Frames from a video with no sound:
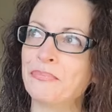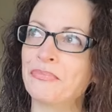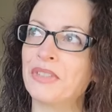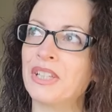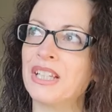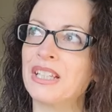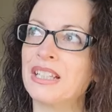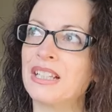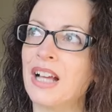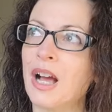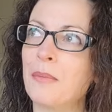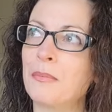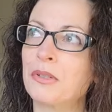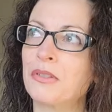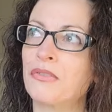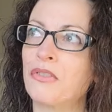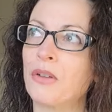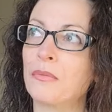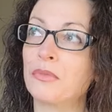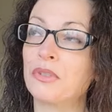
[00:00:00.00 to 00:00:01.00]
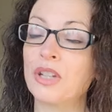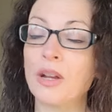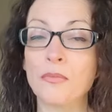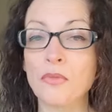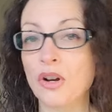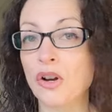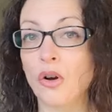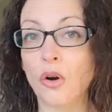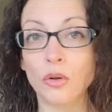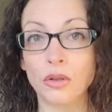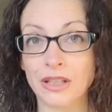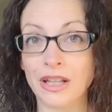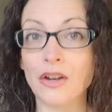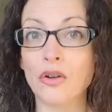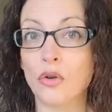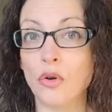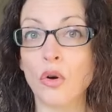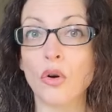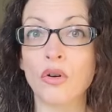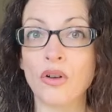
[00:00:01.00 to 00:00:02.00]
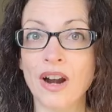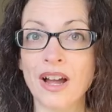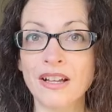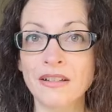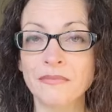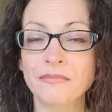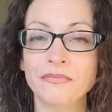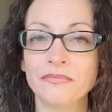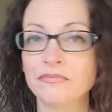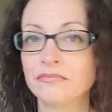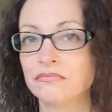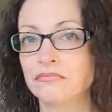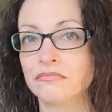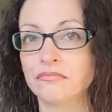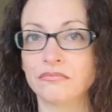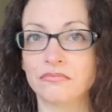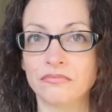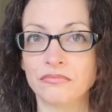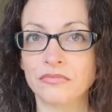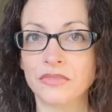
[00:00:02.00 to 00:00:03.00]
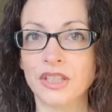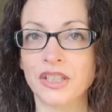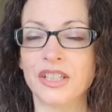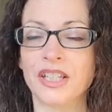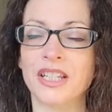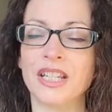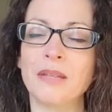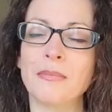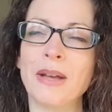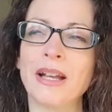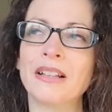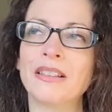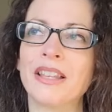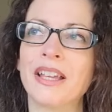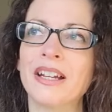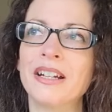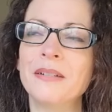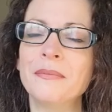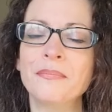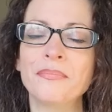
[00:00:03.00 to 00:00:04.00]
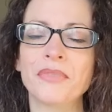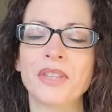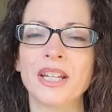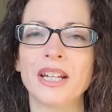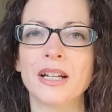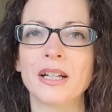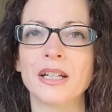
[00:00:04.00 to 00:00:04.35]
this comes from someone called Laura. There's an email there that